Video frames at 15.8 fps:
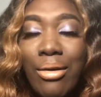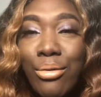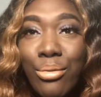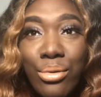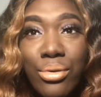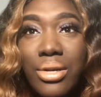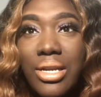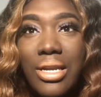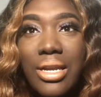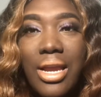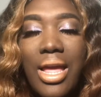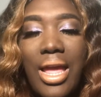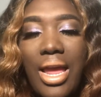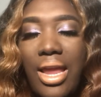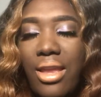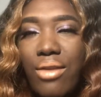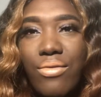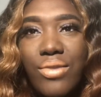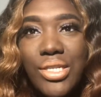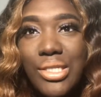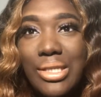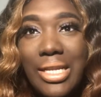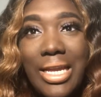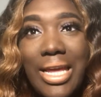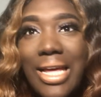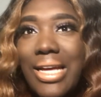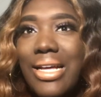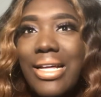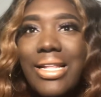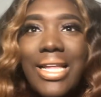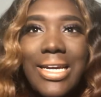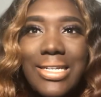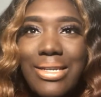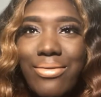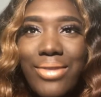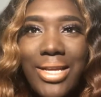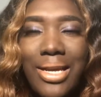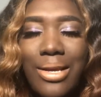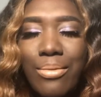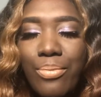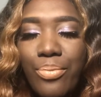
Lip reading: on individually and collectively.